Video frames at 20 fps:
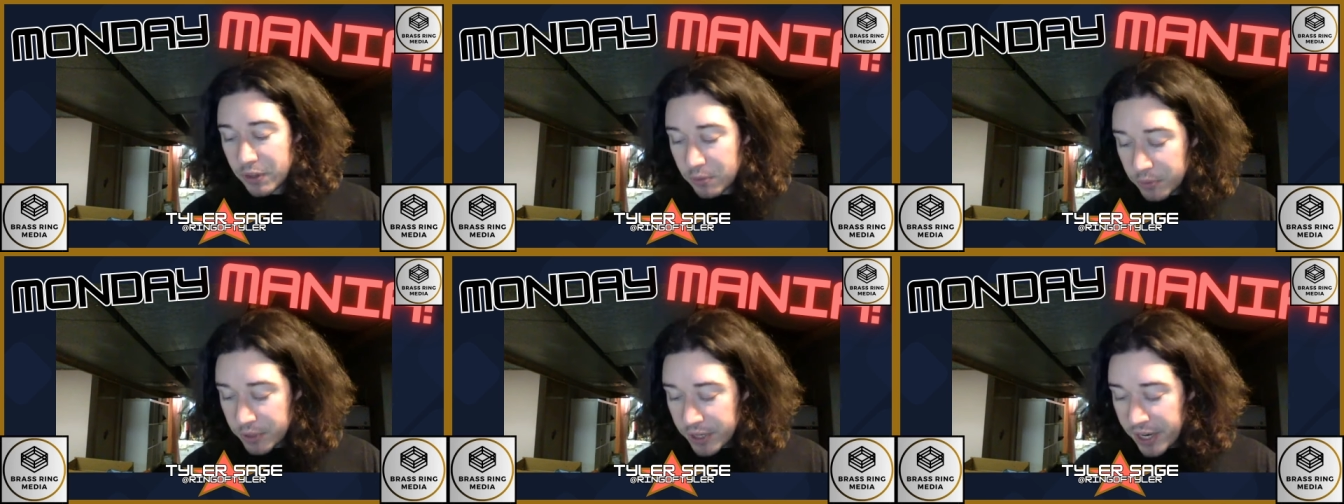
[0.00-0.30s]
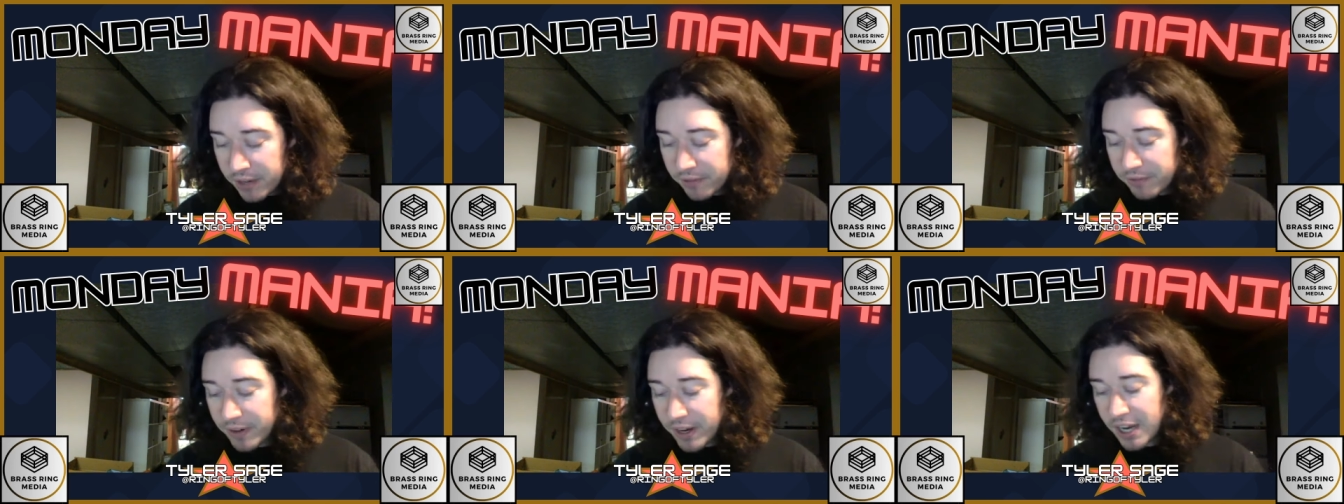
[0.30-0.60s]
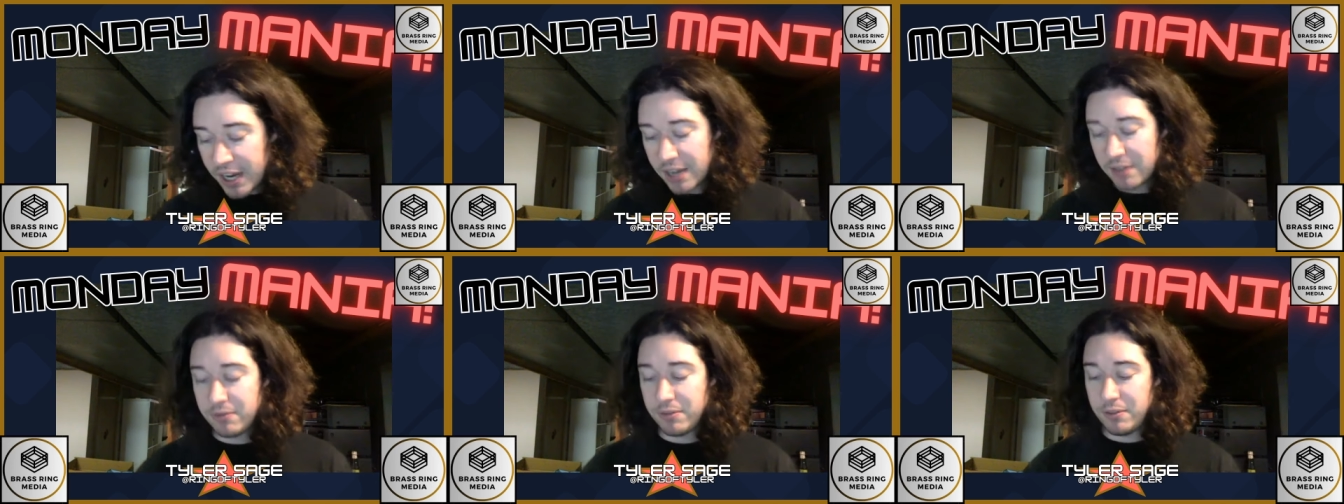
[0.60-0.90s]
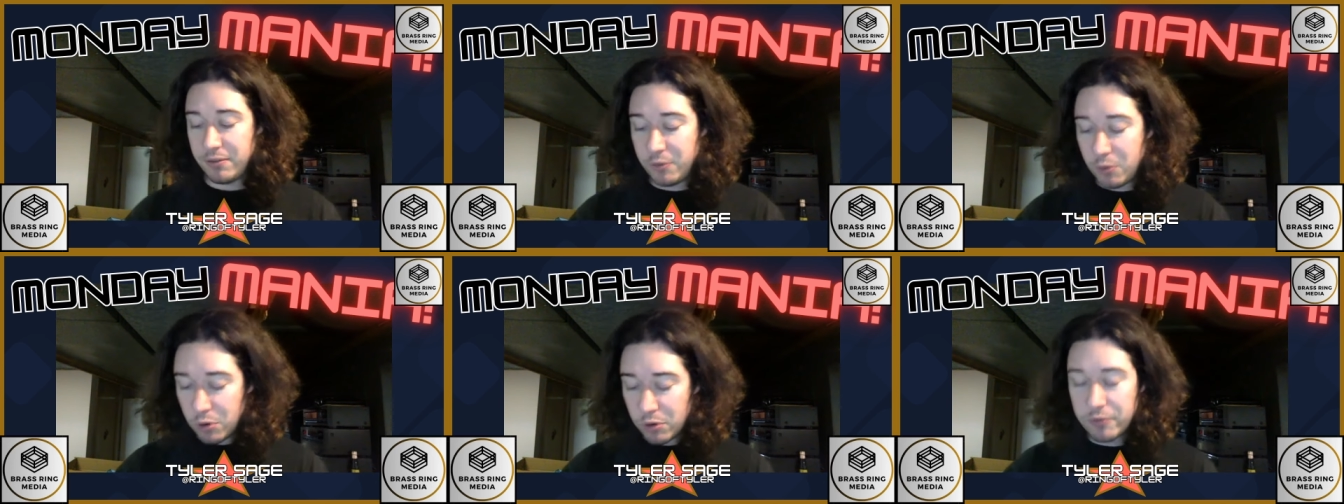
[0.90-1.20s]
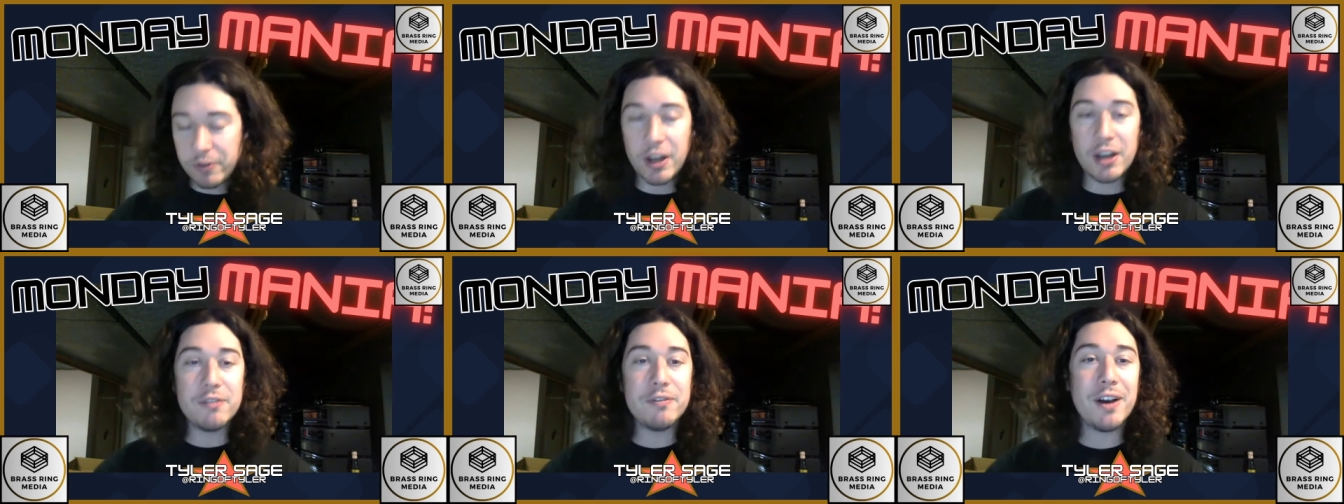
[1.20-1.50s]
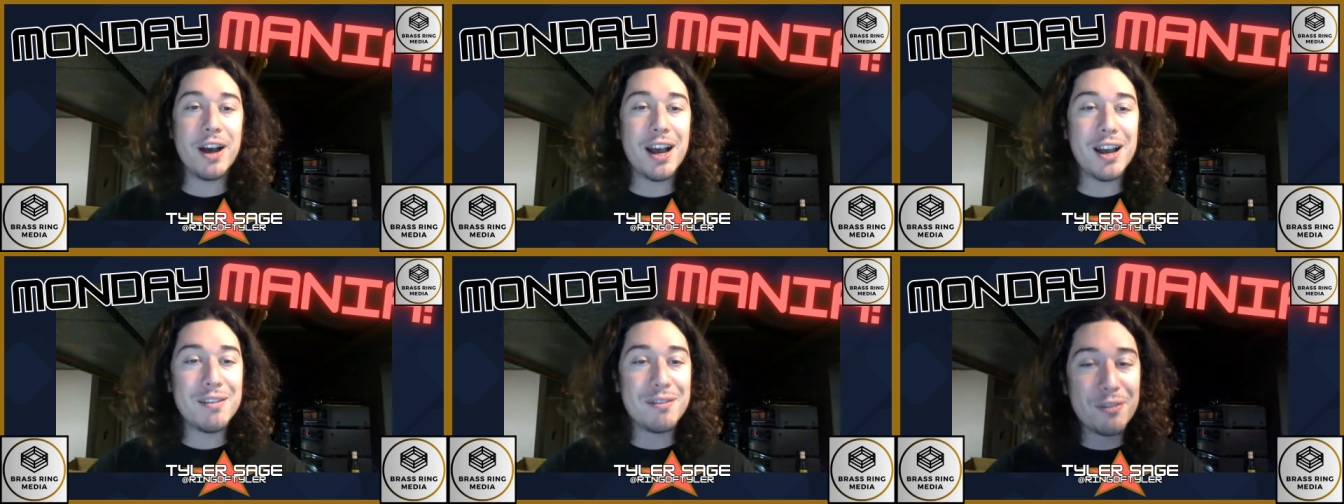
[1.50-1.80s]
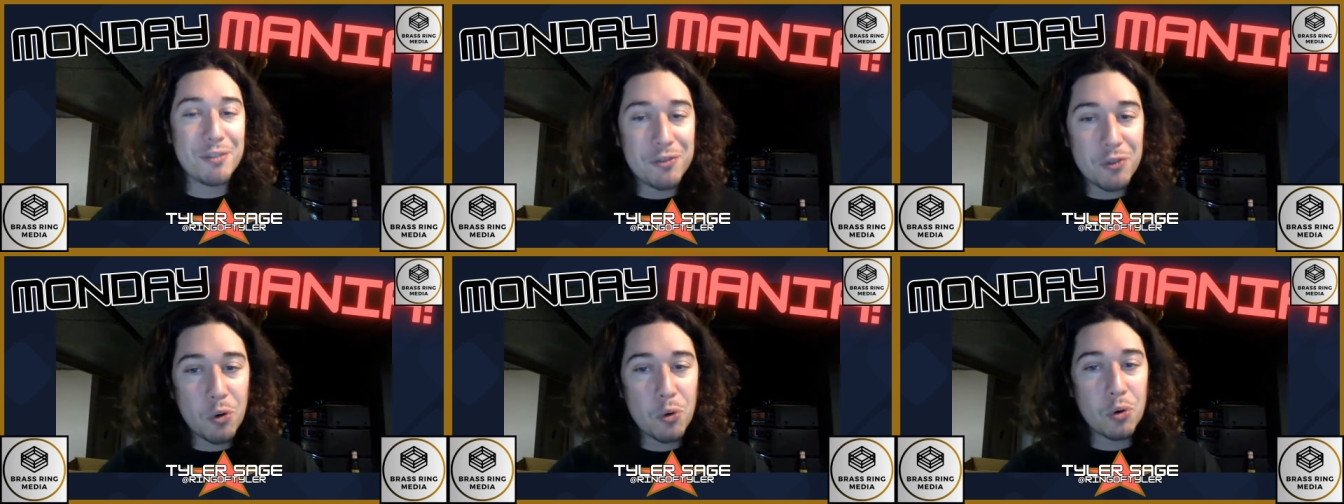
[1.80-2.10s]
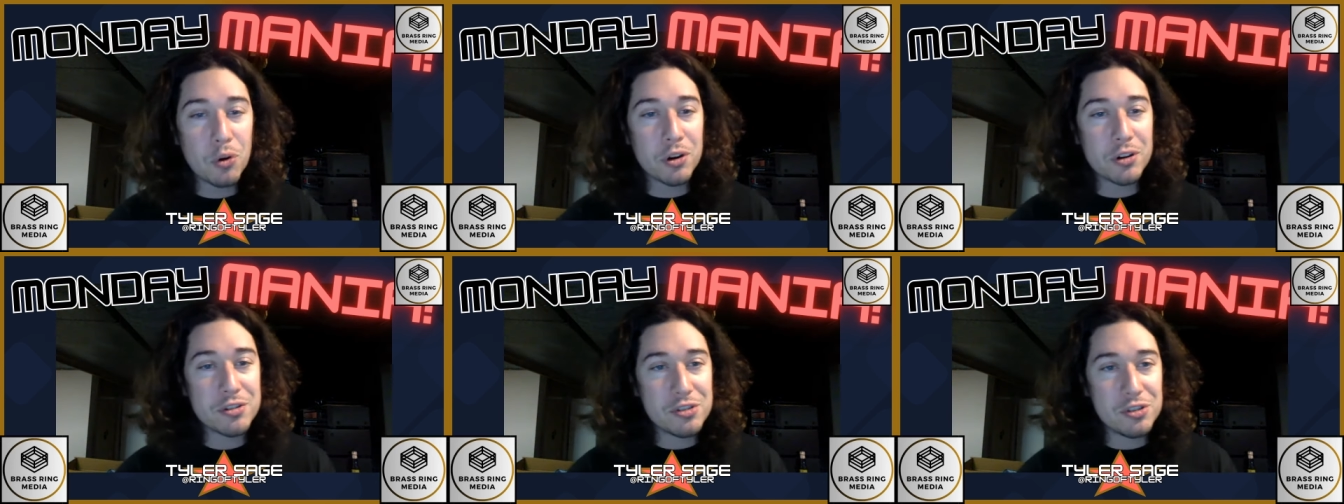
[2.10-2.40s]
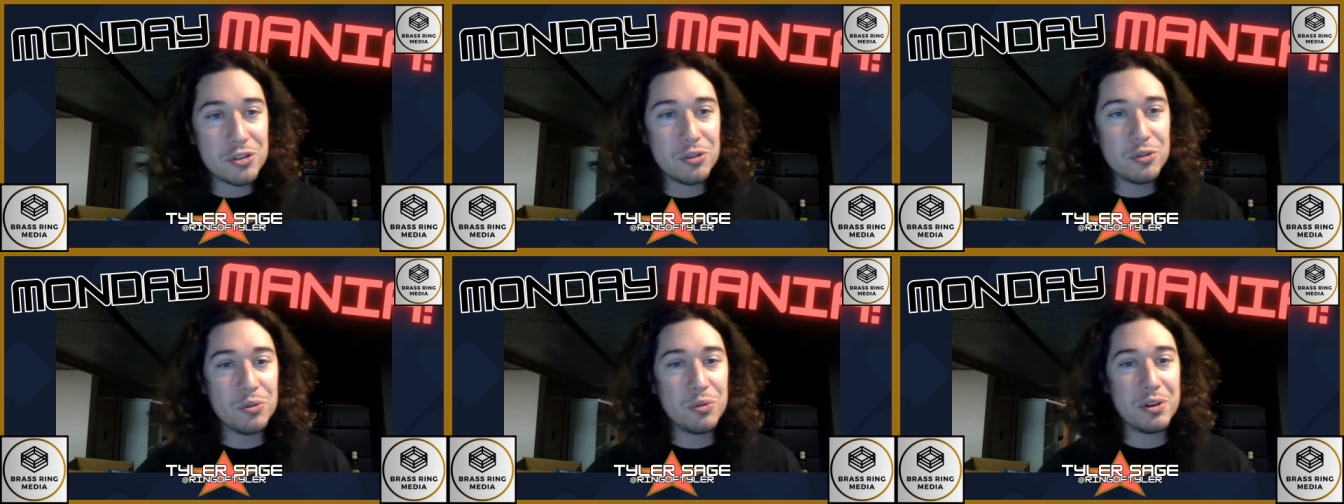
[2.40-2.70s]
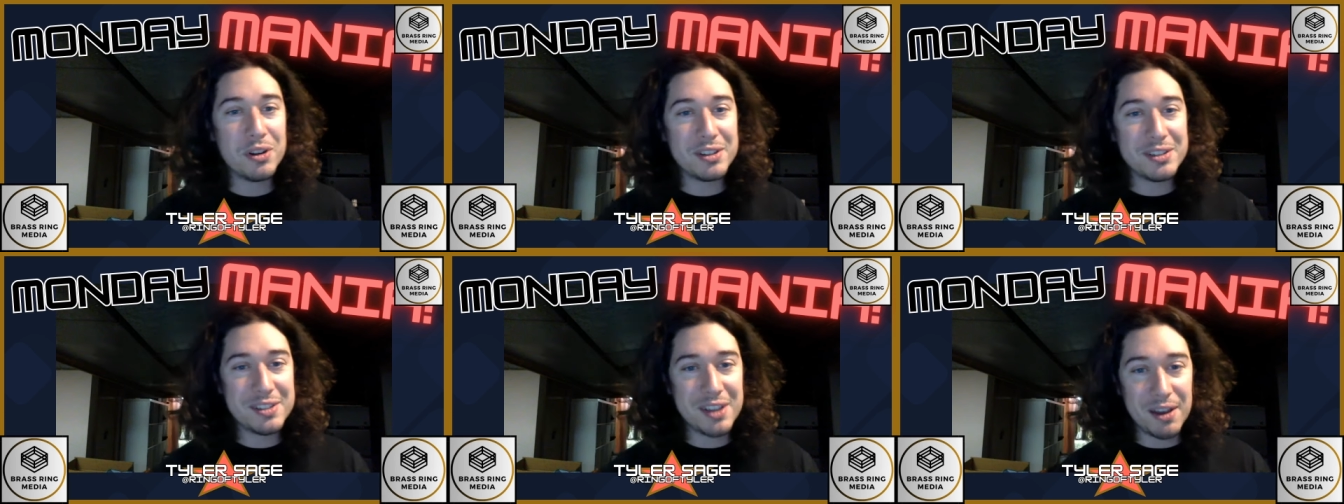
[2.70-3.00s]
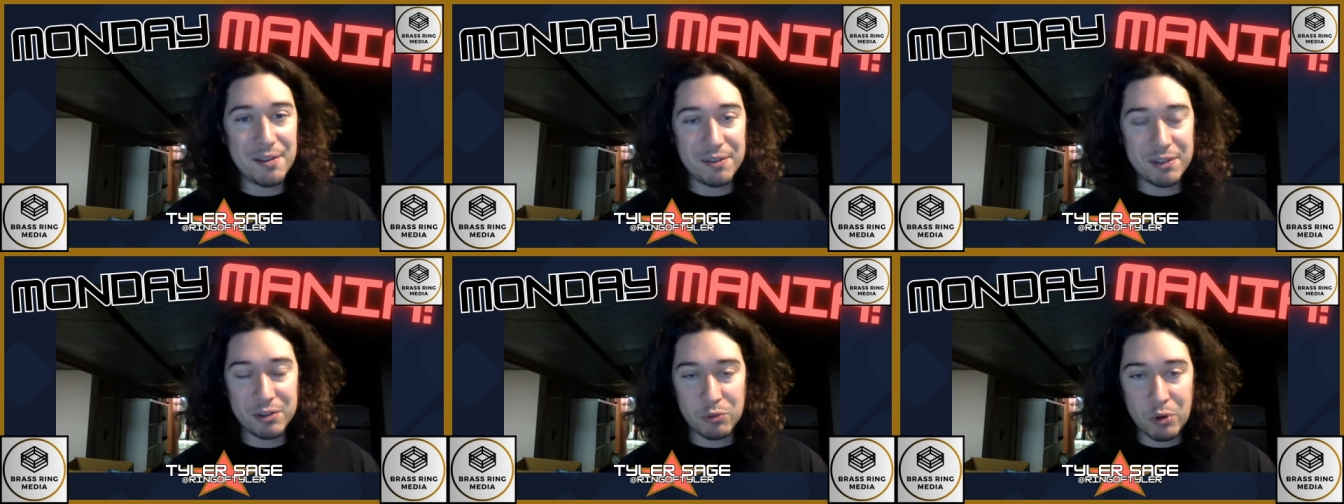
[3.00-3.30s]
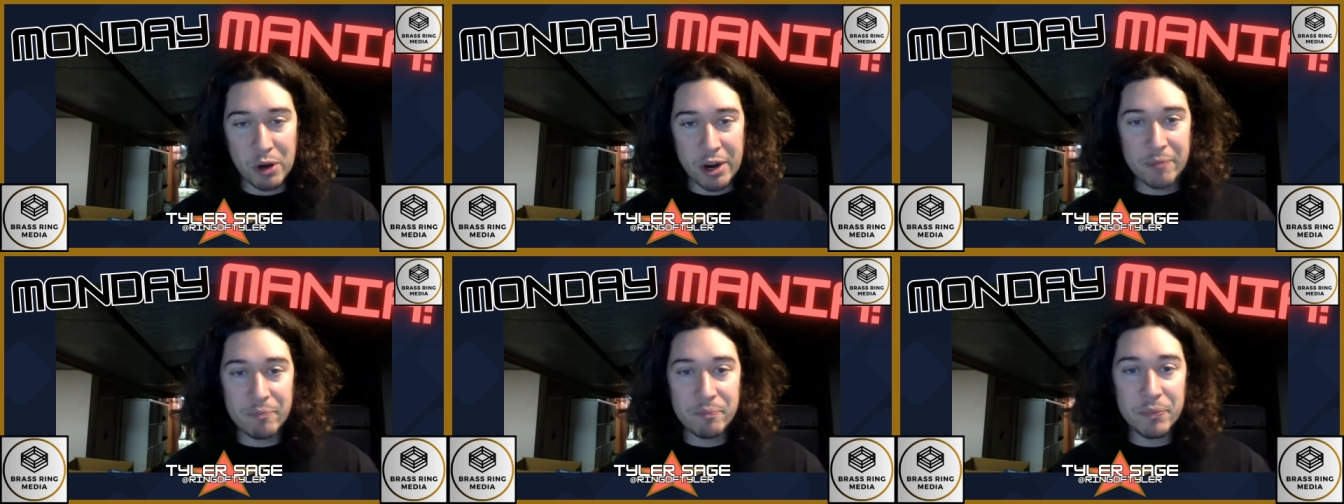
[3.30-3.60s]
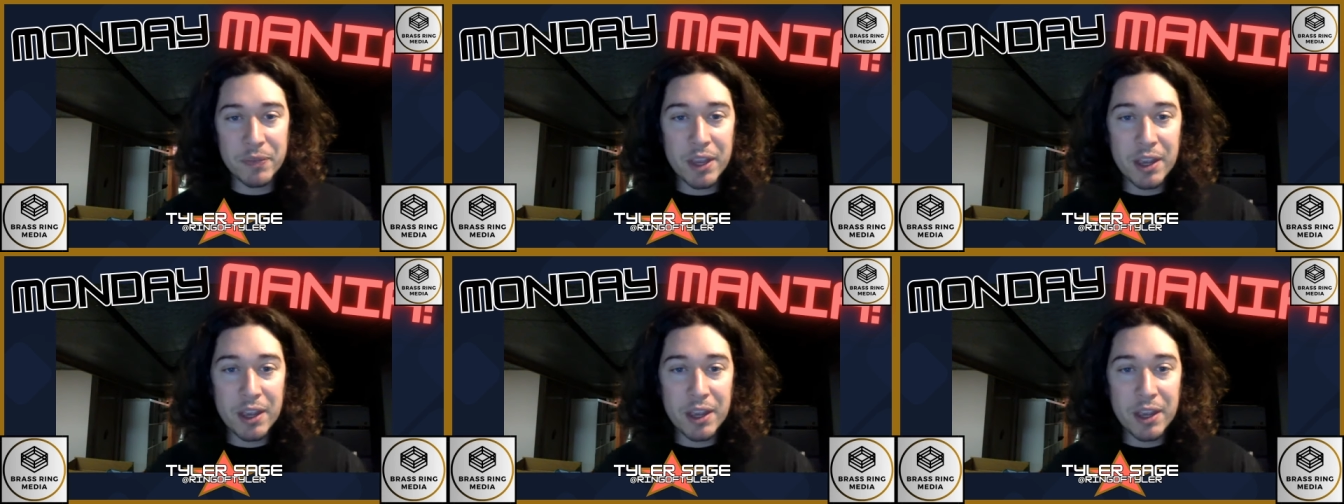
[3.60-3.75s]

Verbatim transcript: 385 455 427, right?